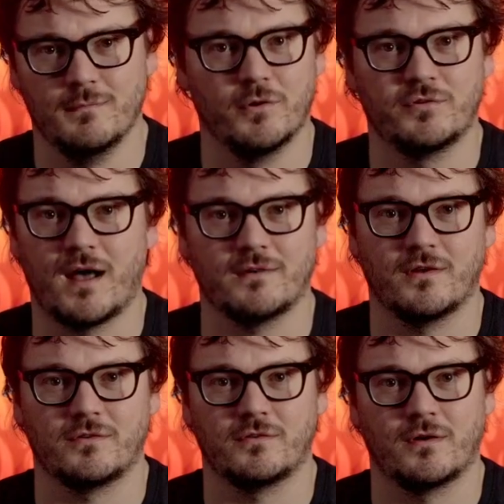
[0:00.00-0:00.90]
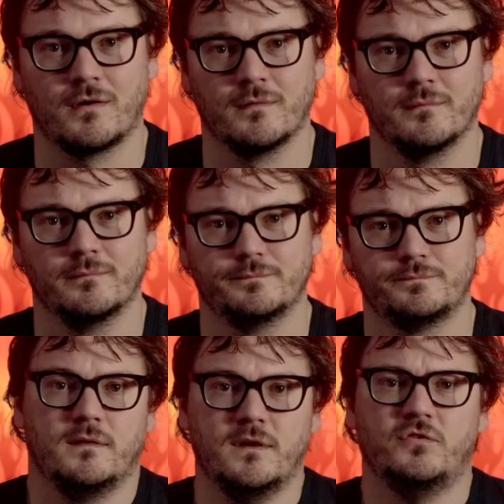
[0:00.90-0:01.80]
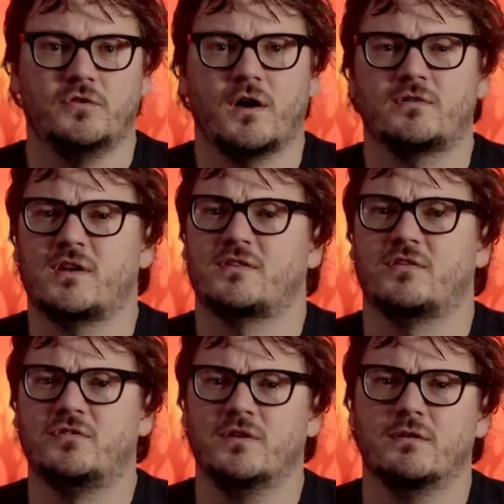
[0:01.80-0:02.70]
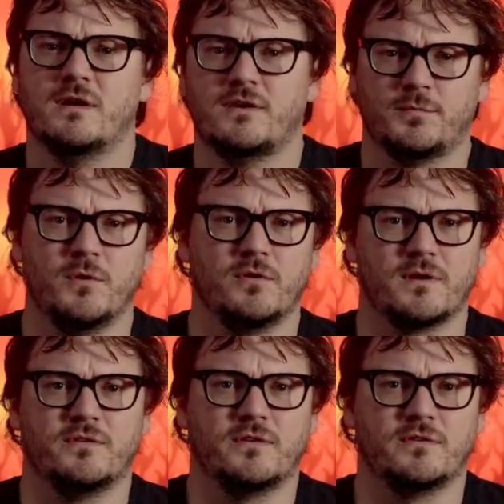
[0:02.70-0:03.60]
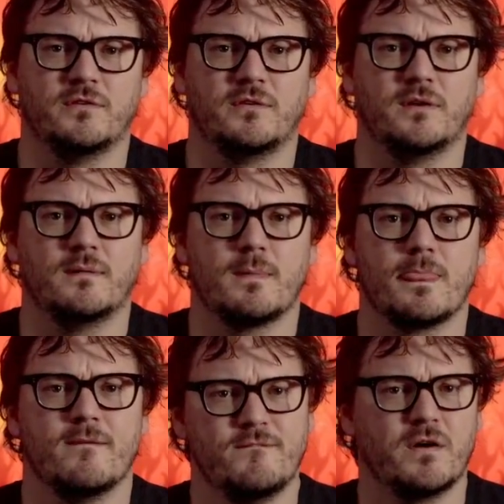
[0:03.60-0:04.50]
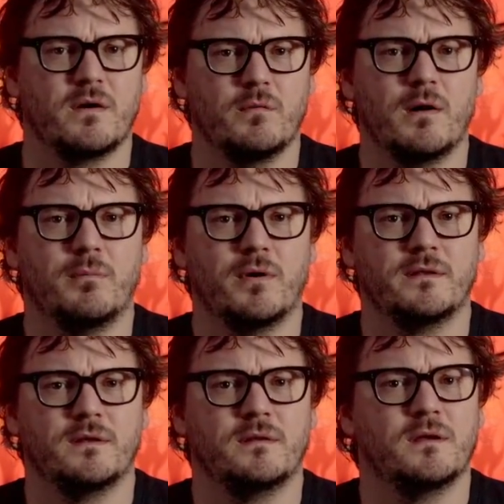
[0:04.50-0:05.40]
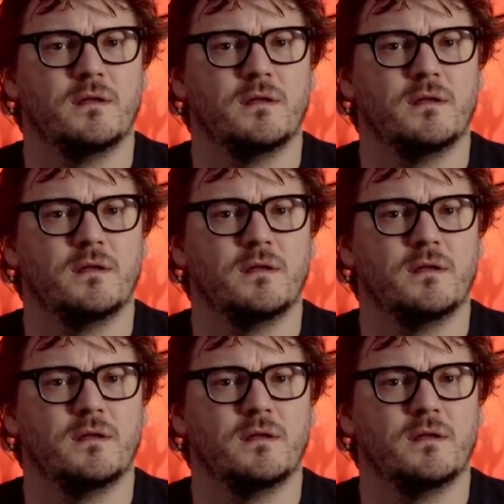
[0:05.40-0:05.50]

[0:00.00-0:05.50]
most hot sauces are. This sauce has a silky smooth consistency. Very well blended,